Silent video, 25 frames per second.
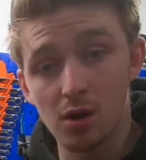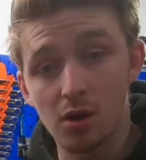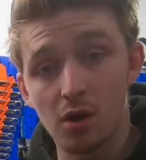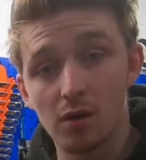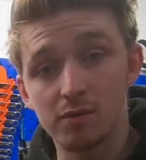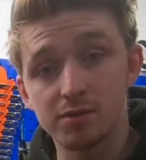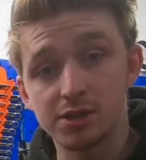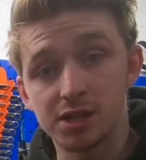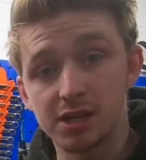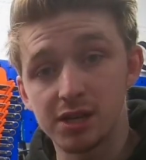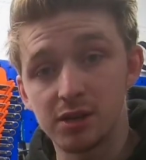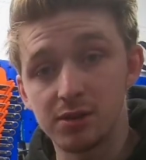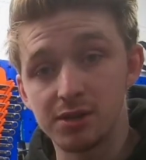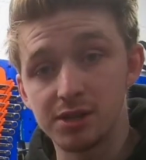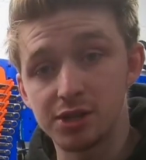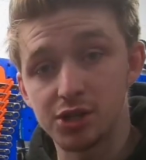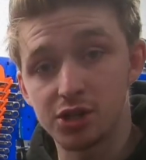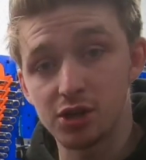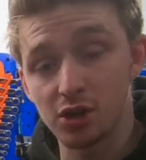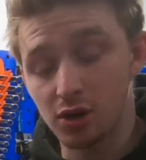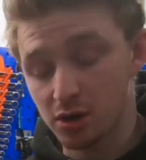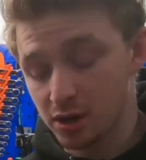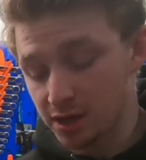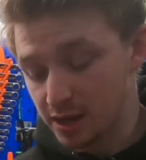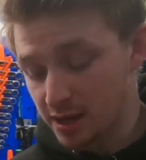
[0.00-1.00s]
Obviously on this
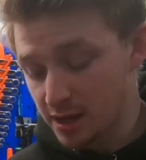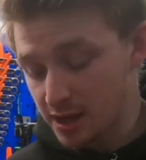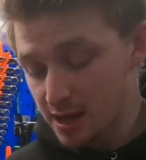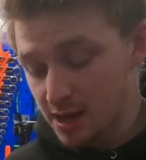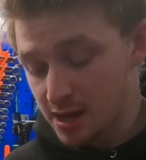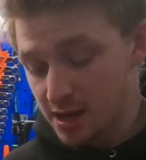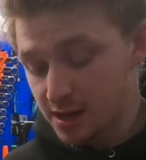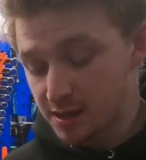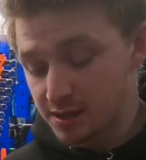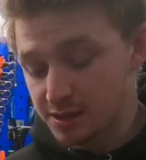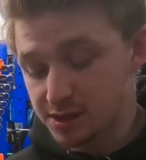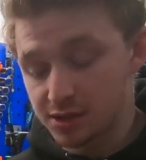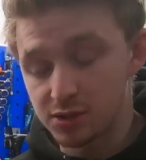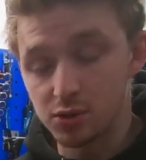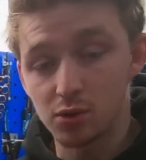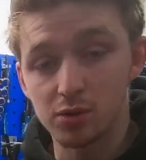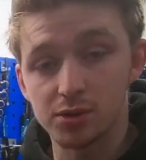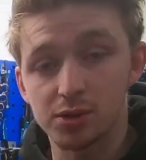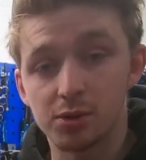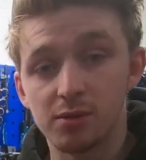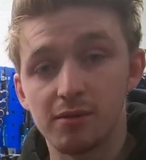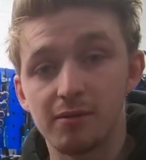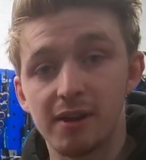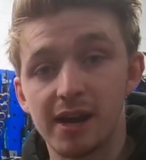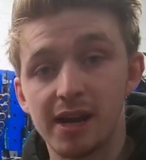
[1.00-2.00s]
shock, this is
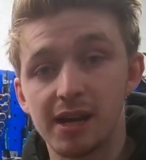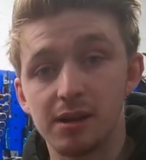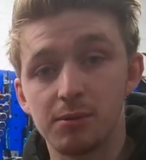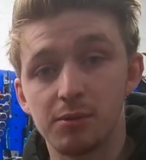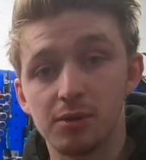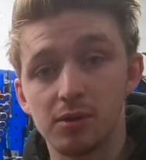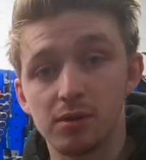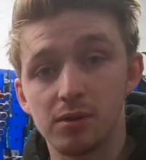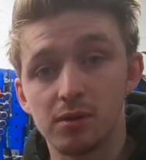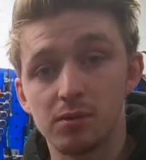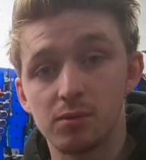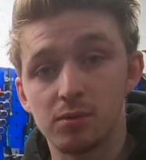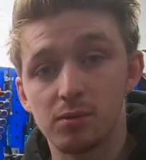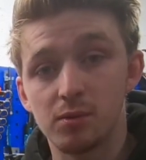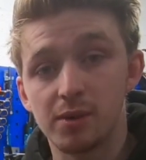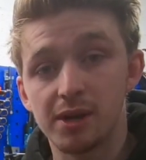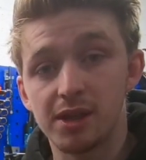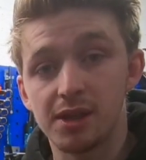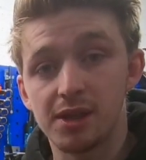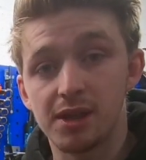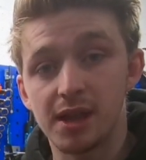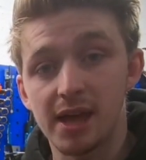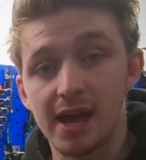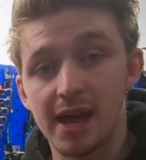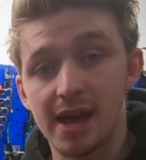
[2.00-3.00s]
also available with